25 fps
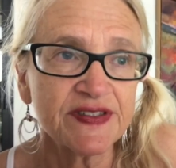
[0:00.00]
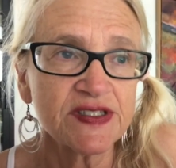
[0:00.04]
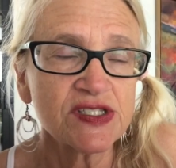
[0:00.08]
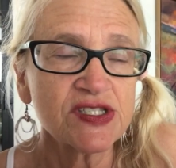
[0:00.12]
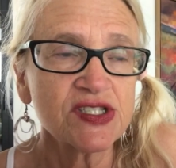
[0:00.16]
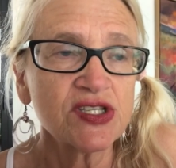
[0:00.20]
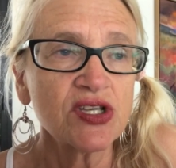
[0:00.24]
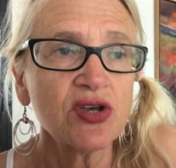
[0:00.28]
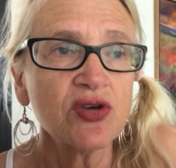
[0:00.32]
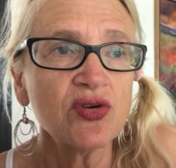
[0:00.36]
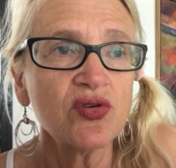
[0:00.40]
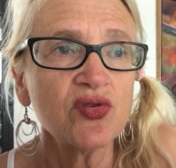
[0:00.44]

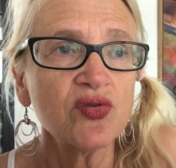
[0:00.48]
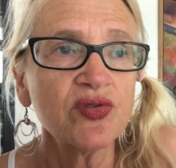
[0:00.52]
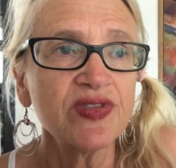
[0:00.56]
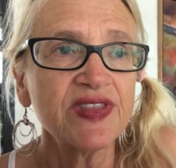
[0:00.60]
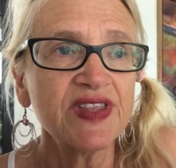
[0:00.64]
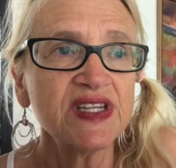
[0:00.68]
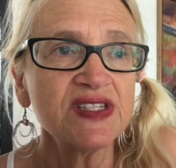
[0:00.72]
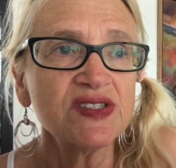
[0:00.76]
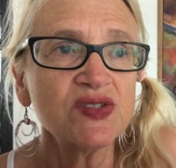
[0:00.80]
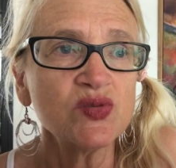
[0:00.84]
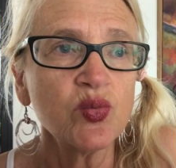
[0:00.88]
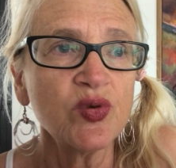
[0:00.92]
So
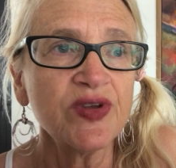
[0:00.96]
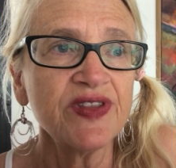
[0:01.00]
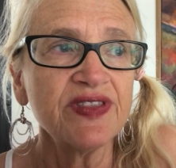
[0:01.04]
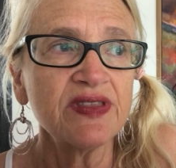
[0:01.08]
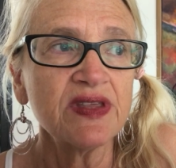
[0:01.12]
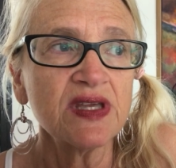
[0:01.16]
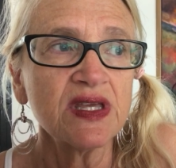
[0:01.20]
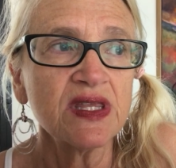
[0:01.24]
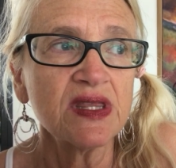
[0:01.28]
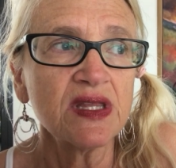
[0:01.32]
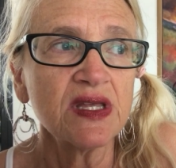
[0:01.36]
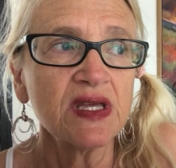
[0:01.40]
that's one
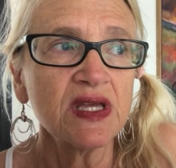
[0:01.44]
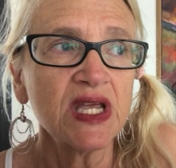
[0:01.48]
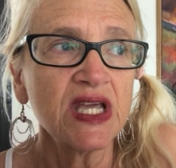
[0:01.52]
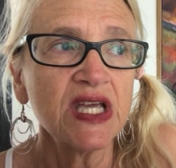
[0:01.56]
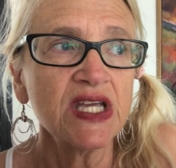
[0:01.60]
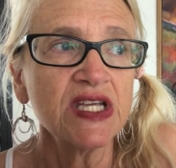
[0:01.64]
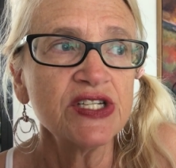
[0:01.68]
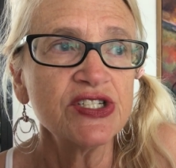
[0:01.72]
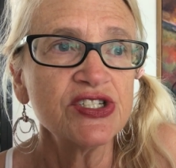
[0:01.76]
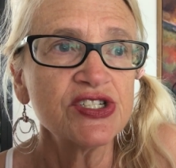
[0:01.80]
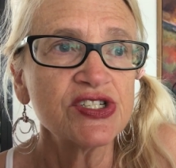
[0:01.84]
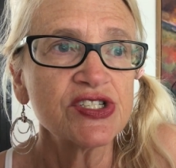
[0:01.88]
thing that
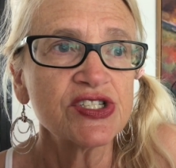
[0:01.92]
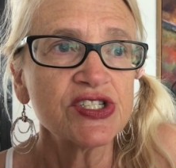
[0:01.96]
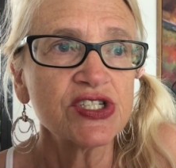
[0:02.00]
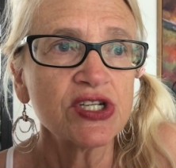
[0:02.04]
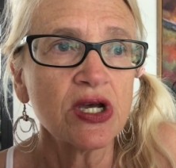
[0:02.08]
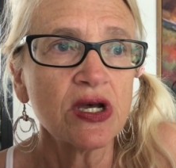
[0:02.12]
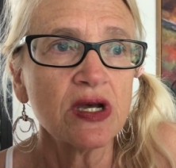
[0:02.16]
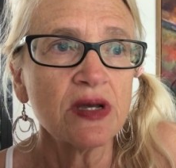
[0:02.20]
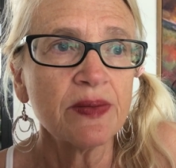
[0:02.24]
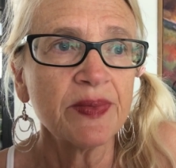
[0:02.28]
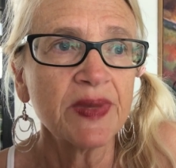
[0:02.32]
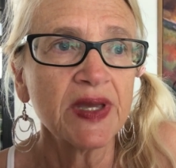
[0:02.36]
age has
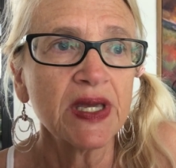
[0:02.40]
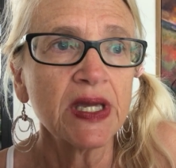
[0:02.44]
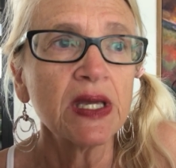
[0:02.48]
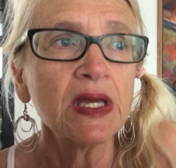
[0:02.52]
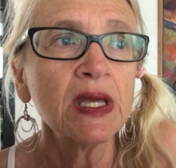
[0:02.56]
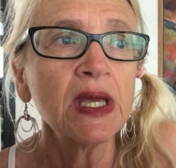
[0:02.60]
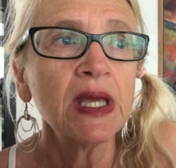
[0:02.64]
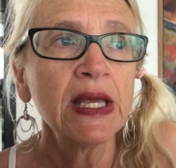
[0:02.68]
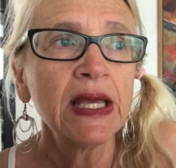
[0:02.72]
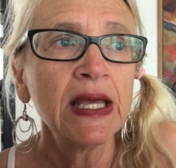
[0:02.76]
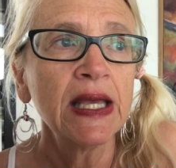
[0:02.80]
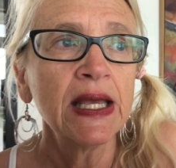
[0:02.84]
taught me,